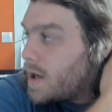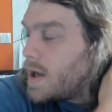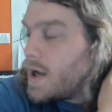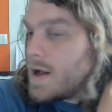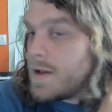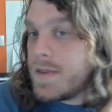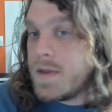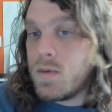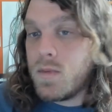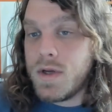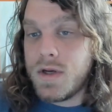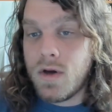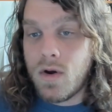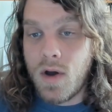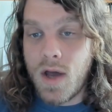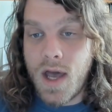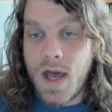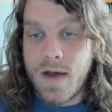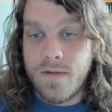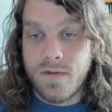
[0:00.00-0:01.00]
that we don't
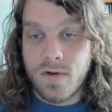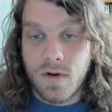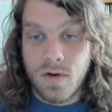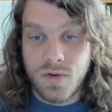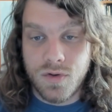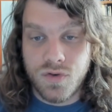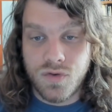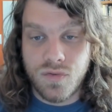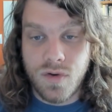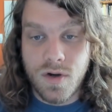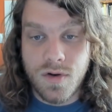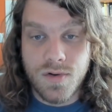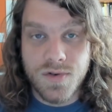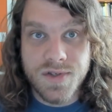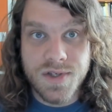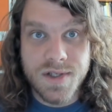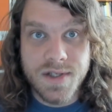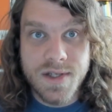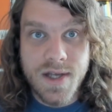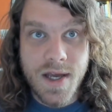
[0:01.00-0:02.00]
have our own drones
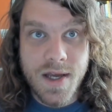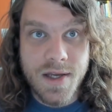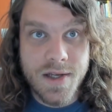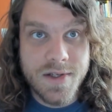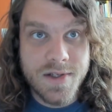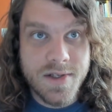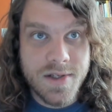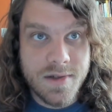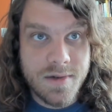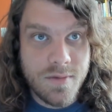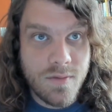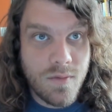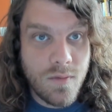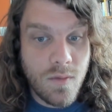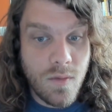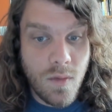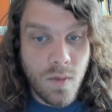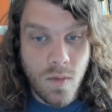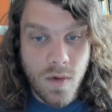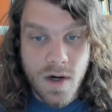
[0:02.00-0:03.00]
and tanks
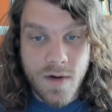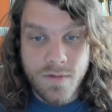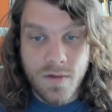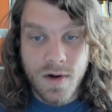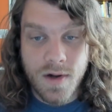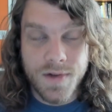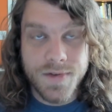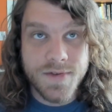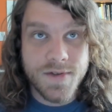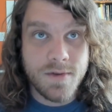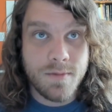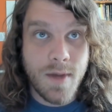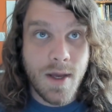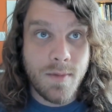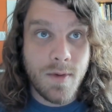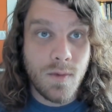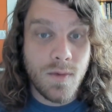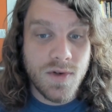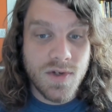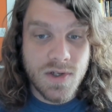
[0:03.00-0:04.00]
and whatever else. So
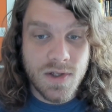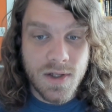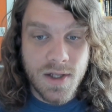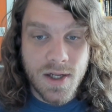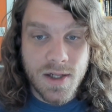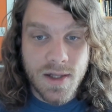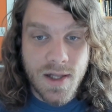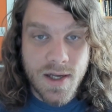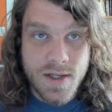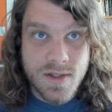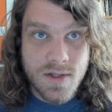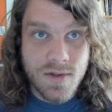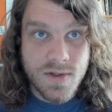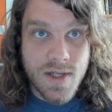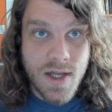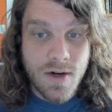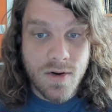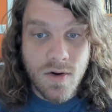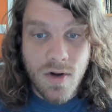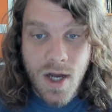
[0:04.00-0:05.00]
maybe we should legalize those. I
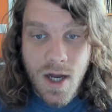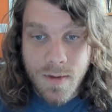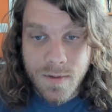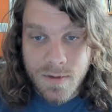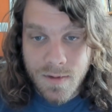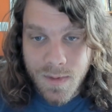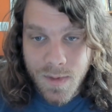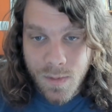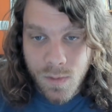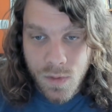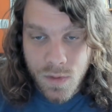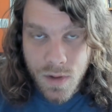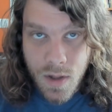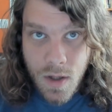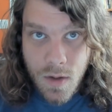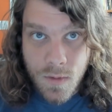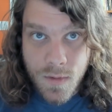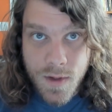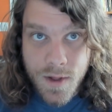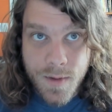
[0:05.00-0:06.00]
don't know how many people would
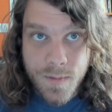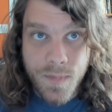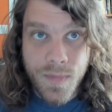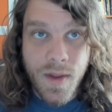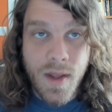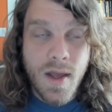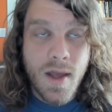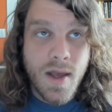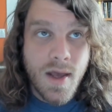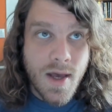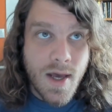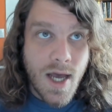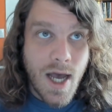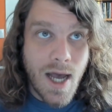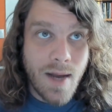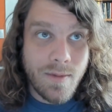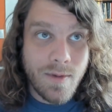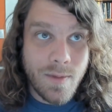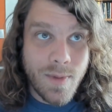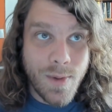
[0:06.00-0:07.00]
own them, how
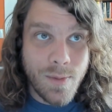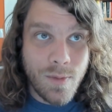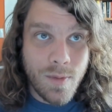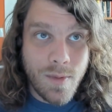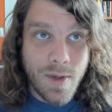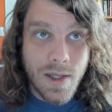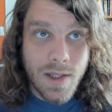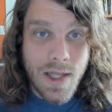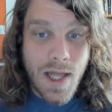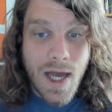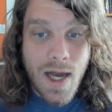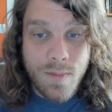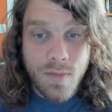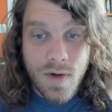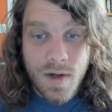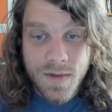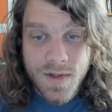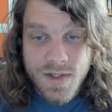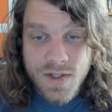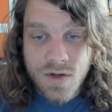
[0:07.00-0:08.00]
many people would be able to
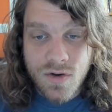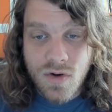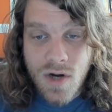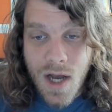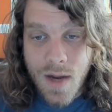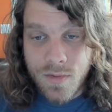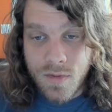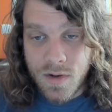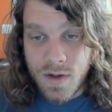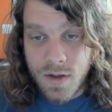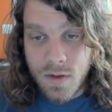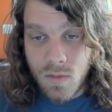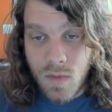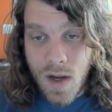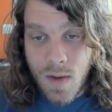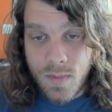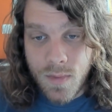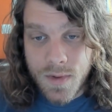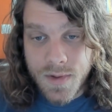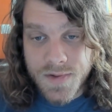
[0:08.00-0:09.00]
operate these crew operated
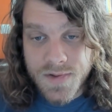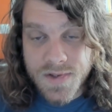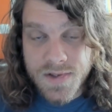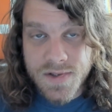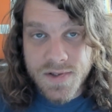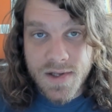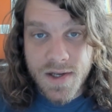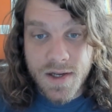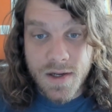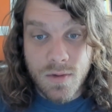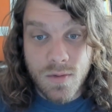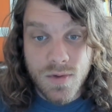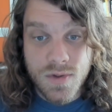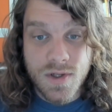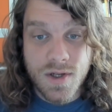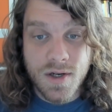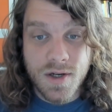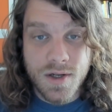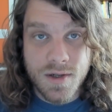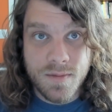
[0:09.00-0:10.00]
weapons. It's like who's
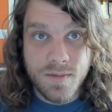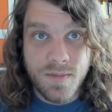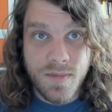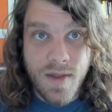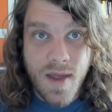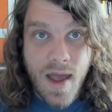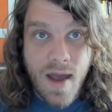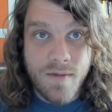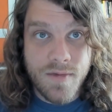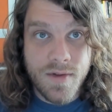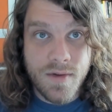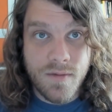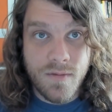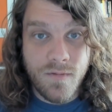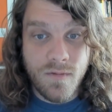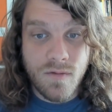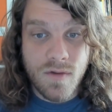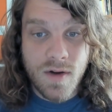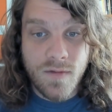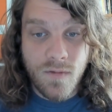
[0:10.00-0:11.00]
gonna have the
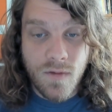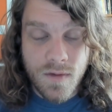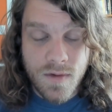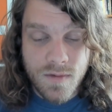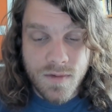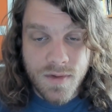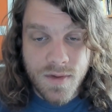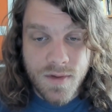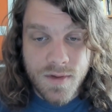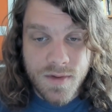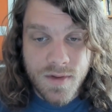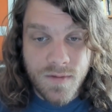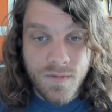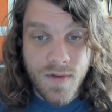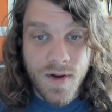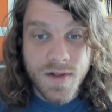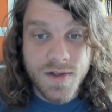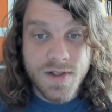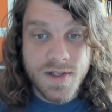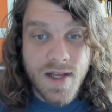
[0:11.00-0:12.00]
refor- the, the
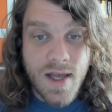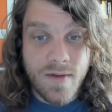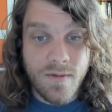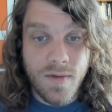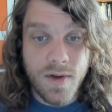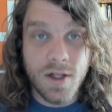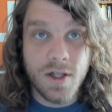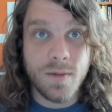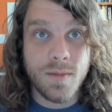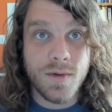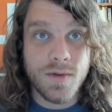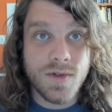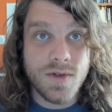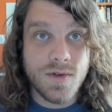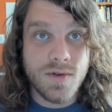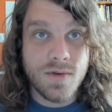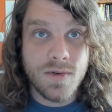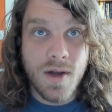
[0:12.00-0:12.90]
funds to, available to